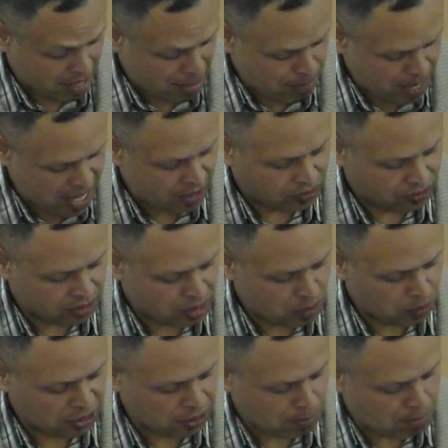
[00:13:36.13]
a man, sorry,
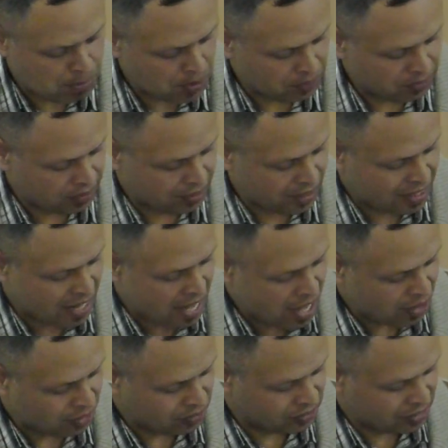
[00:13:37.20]
which built an
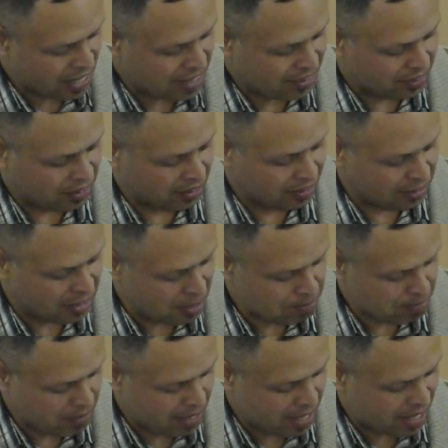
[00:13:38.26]
house and dig
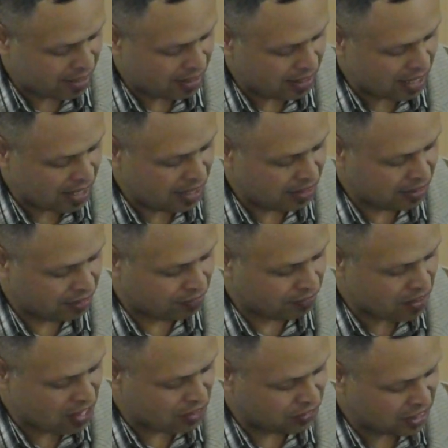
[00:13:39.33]
deep and laid the
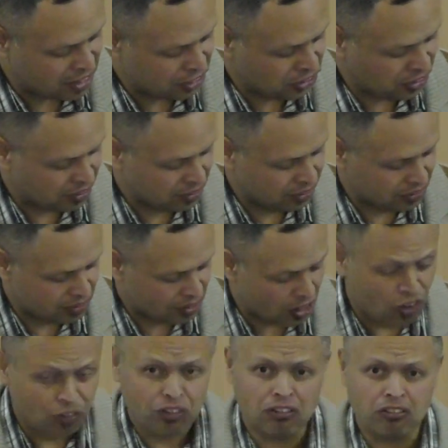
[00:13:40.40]
foundation
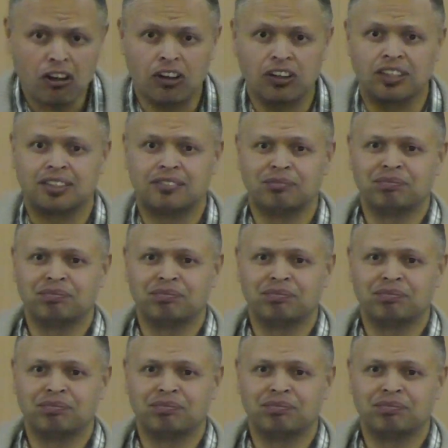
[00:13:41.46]
on the rock.